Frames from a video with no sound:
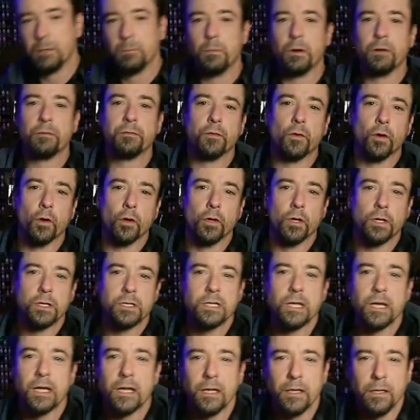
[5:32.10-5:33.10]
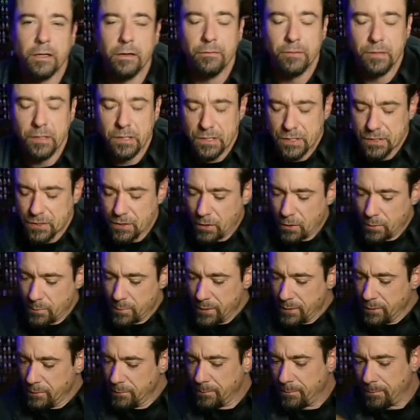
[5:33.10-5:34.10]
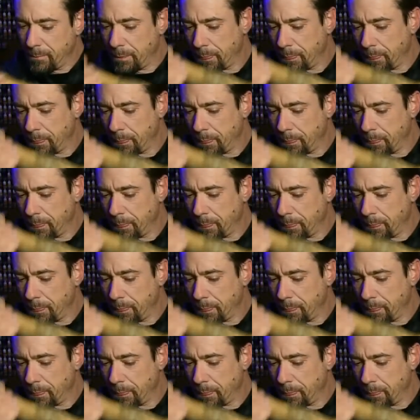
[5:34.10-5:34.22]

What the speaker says: my floor looks like I live in a sawmill.